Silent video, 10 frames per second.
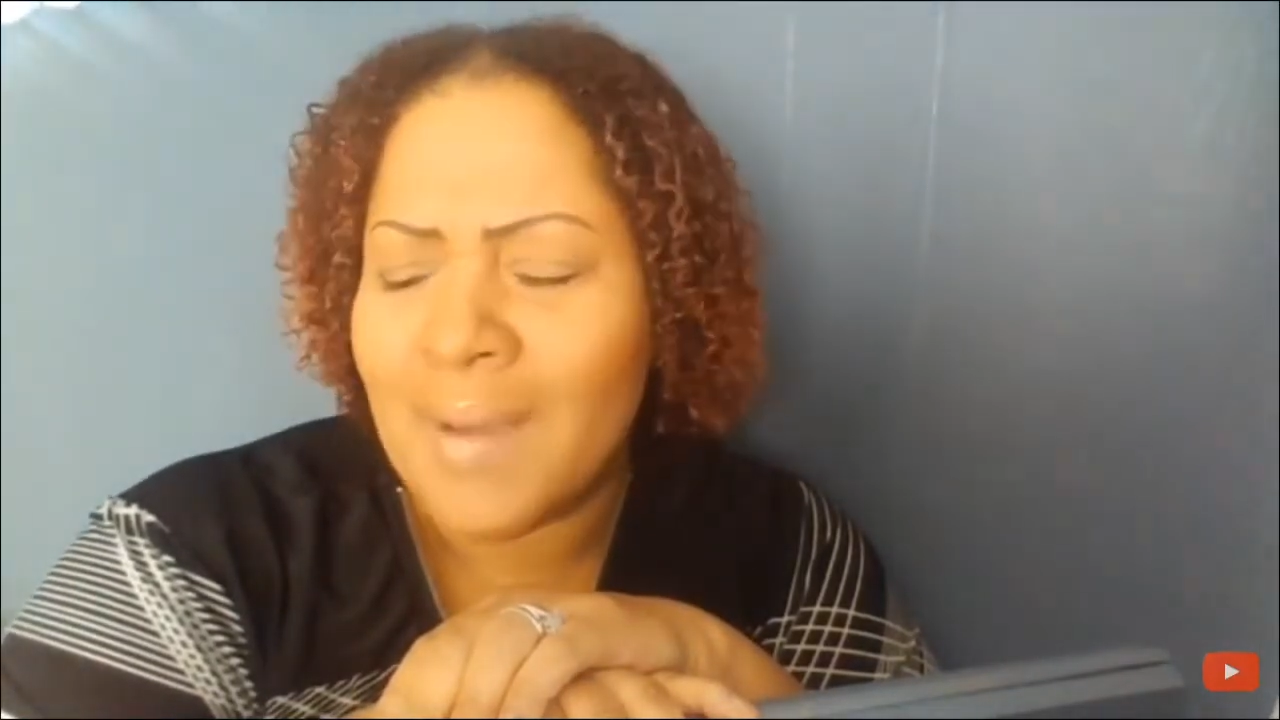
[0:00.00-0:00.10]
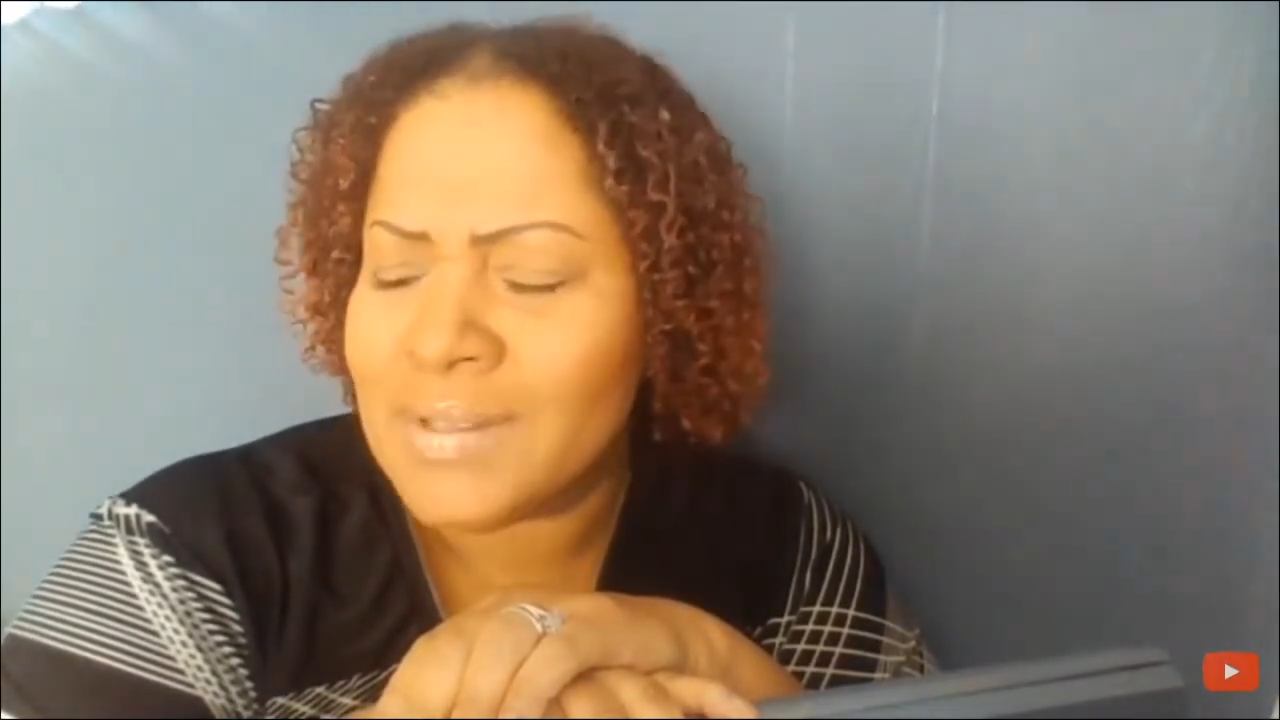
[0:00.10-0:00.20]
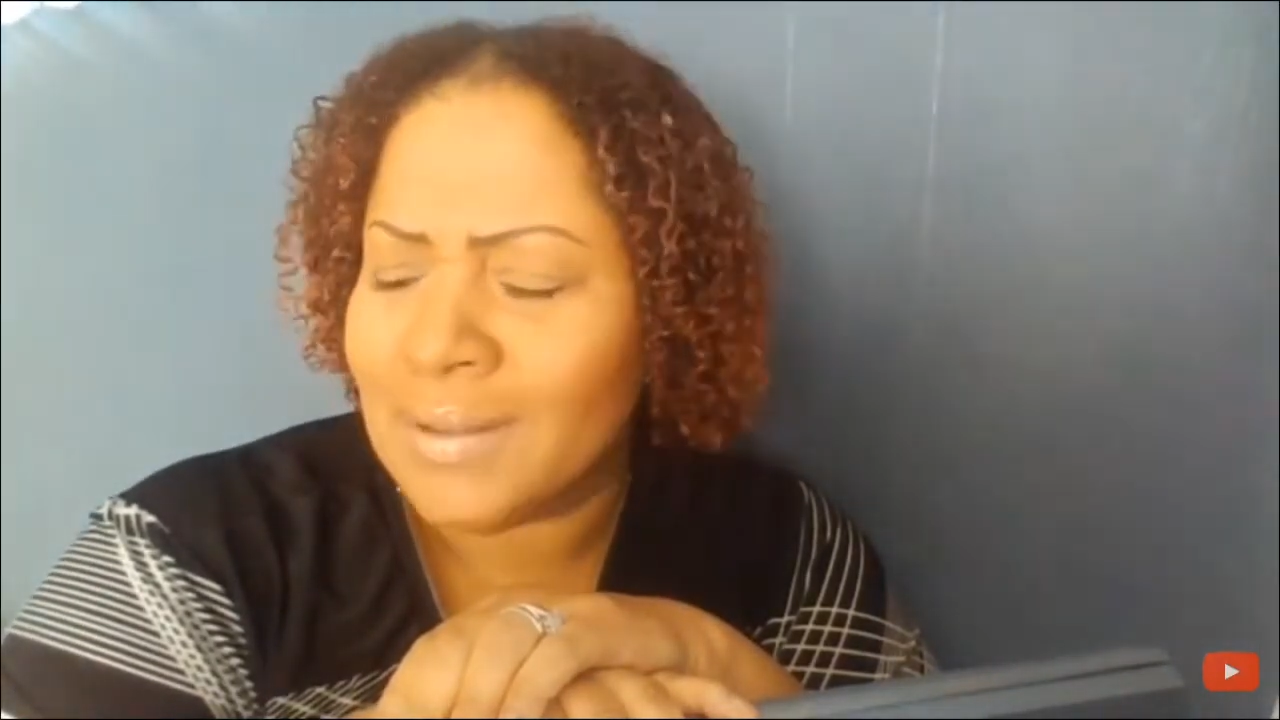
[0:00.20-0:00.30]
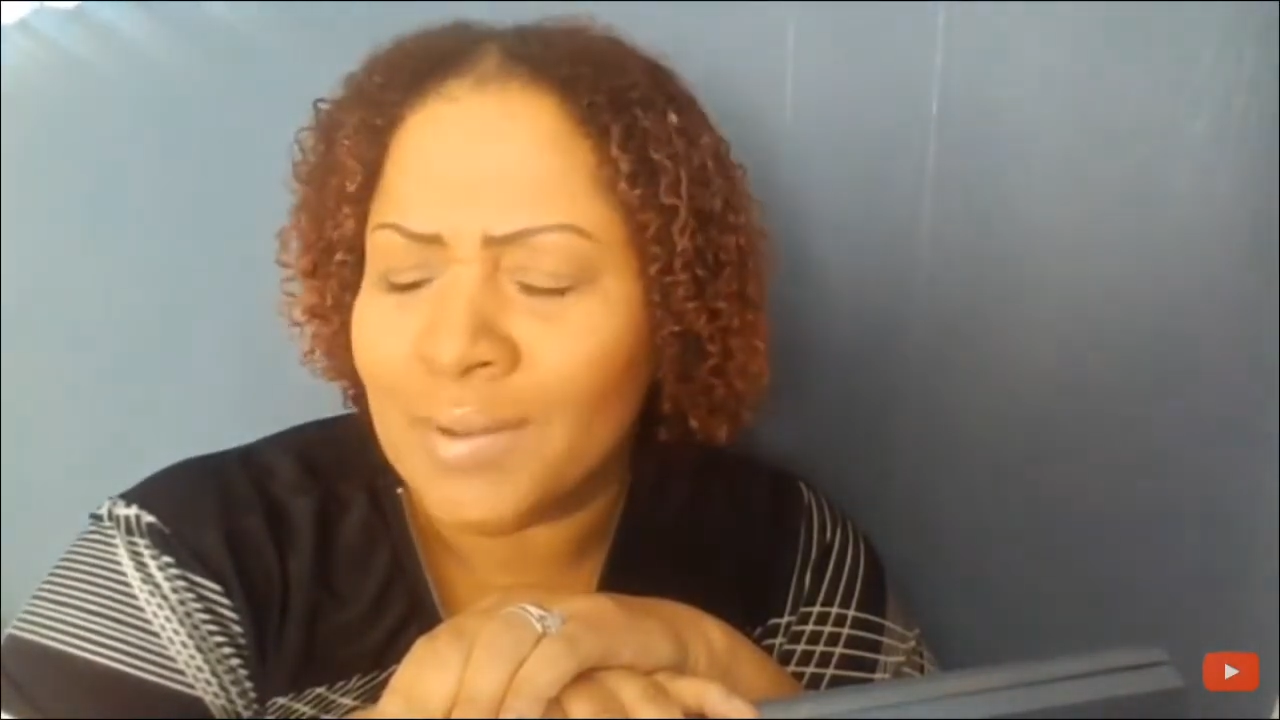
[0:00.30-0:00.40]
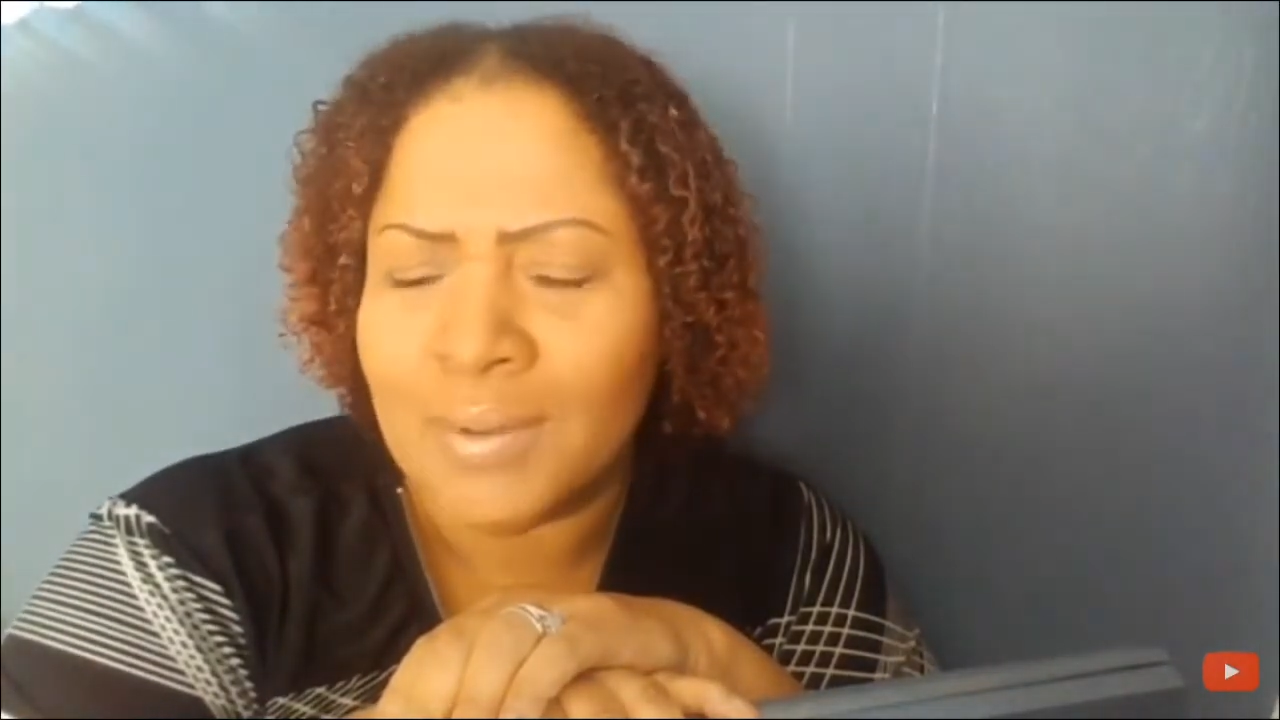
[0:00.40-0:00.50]

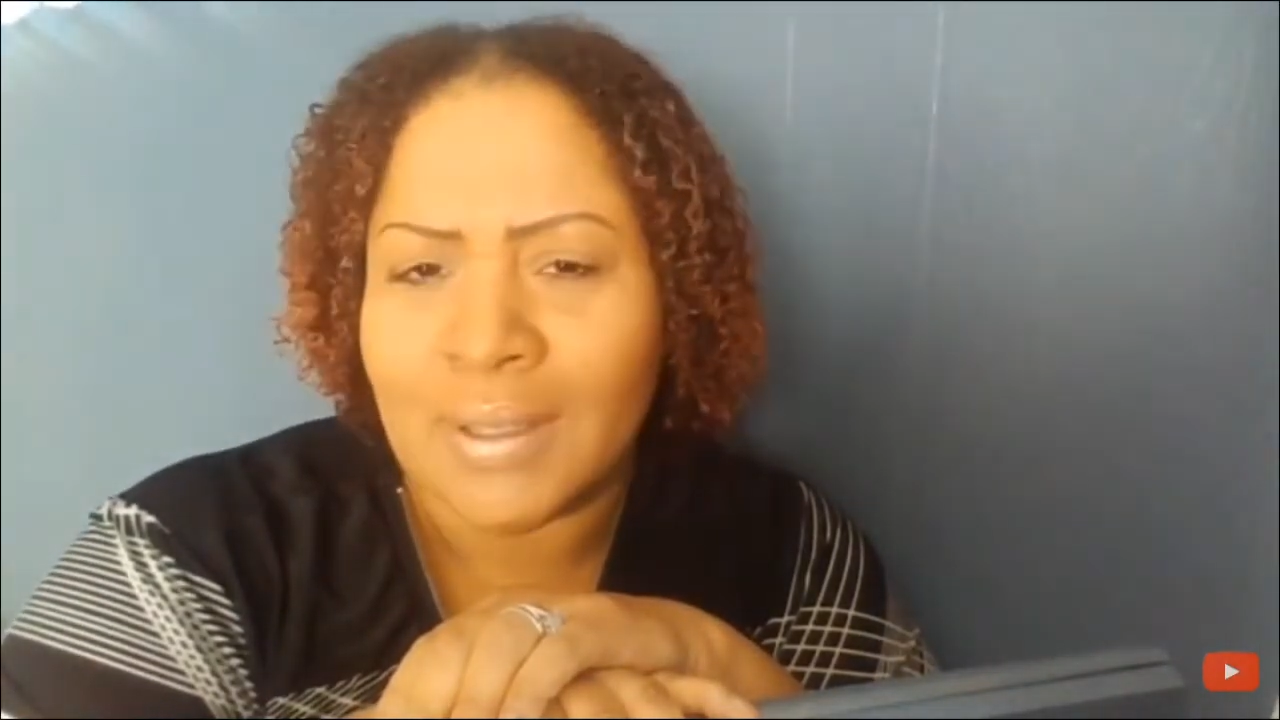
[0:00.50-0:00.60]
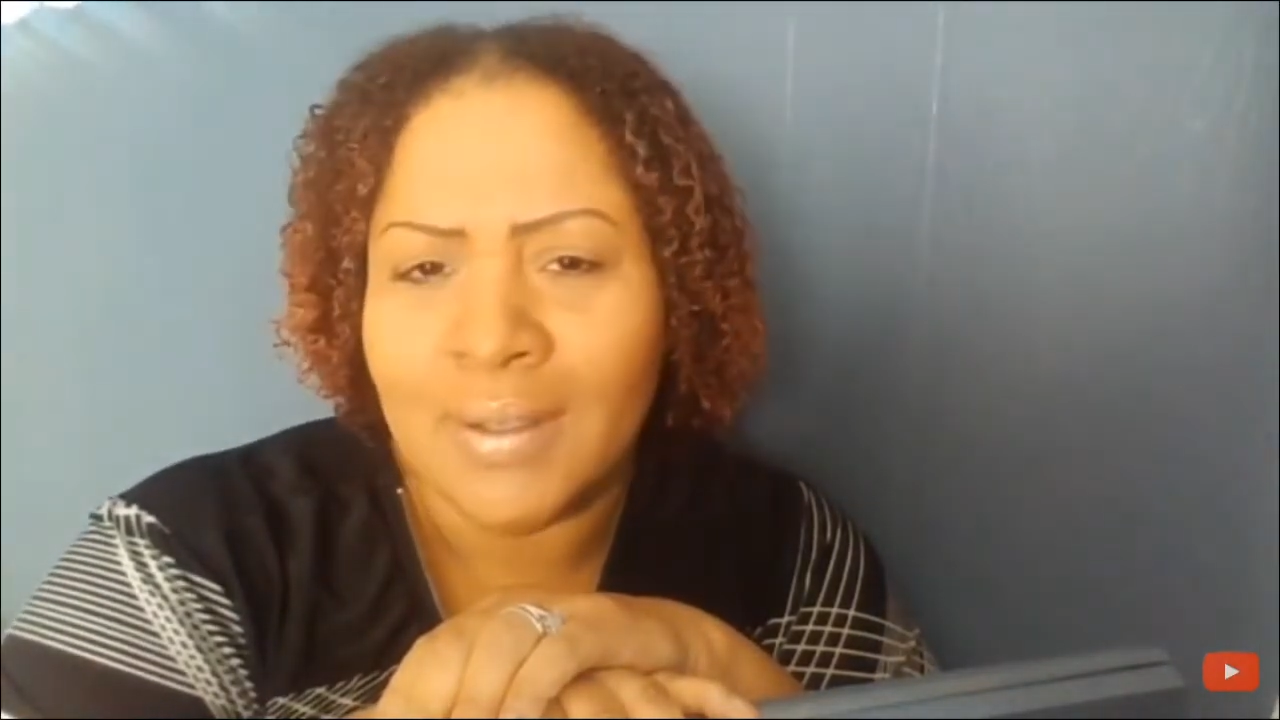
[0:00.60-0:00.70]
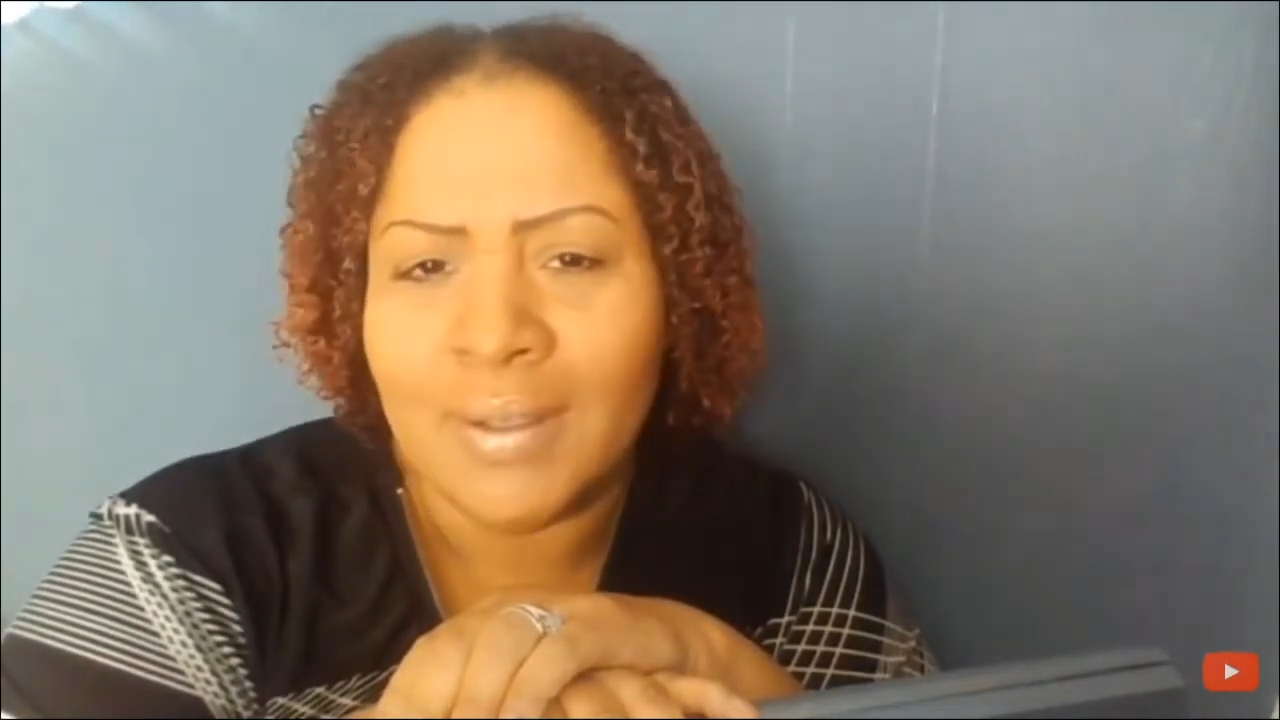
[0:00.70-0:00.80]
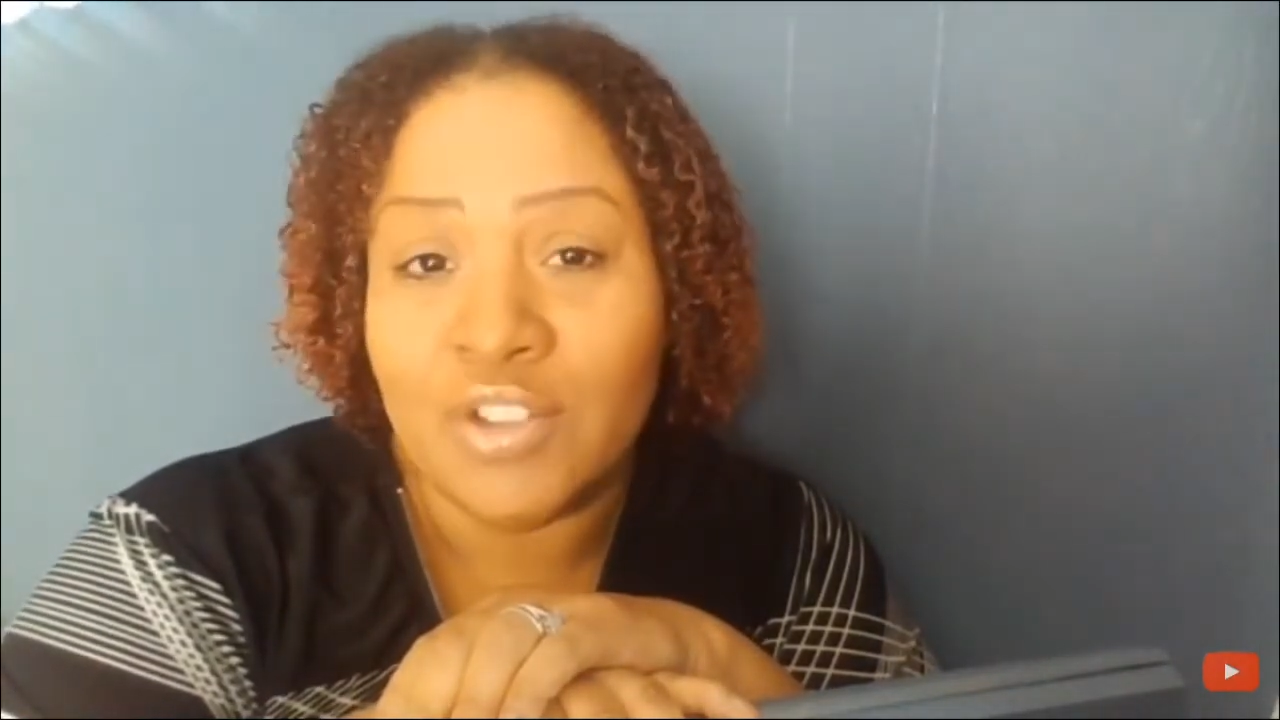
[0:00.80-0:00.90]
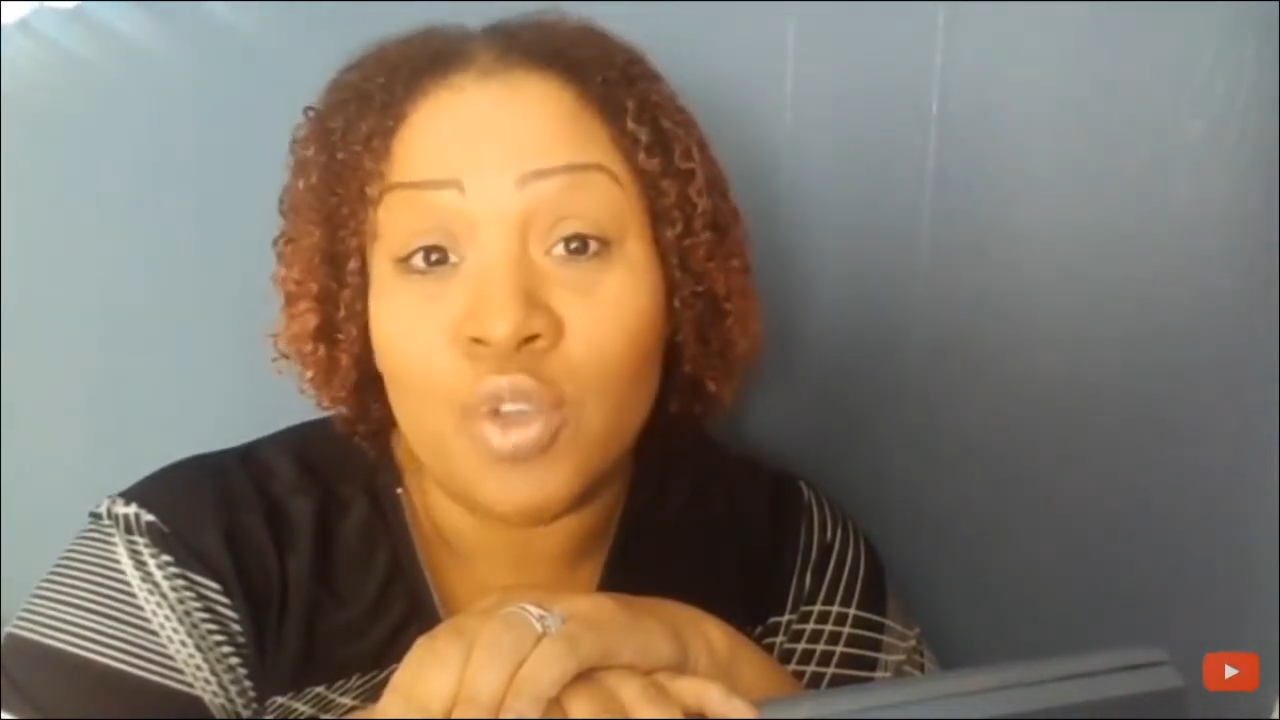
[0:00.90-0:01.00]
Absolutely.